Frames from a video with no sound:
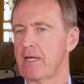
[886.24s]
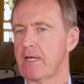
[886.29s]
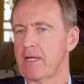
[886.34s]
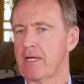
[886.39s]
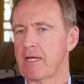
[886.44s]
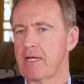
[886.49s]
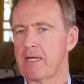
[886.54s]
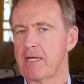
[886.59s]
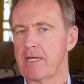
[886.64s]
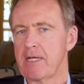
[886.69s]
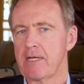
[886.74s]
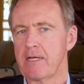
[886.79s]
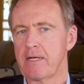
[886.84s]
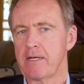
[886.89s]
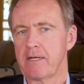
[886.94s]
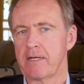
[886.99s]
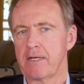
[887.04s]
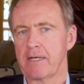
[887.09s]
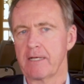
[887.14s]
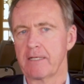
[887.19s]

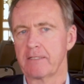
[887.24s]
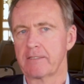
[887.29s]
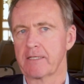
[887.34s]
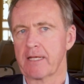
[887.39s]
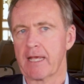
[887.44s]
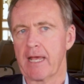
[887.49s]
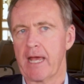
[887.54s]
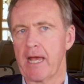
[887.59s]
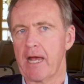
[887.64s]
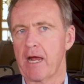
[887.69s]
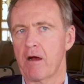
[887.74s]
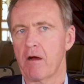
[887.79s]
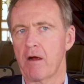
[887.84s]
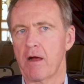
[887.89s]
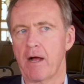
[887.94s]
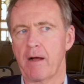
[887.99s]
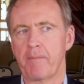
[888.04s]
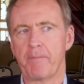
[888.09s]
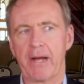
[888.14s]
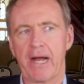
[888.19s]
His care
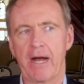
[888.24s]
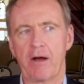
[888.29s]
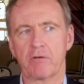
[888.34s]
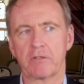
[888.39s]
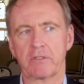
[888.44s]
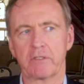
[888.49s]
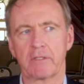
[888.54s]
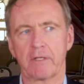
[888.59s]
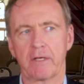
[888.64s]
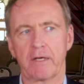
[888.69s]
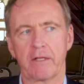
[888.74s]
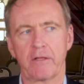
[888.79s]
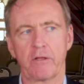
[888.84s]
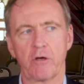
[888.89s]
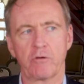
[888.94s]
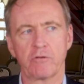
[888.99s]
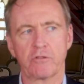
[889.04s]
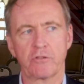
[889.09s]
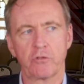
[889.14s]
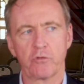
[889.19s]
about
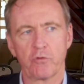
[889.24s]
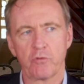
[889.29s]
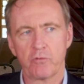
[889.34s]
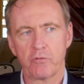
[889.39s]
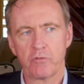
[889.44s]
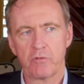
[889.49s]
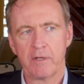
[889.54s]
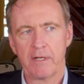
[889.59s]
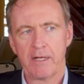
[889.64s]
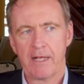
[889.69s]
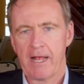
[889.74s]
those who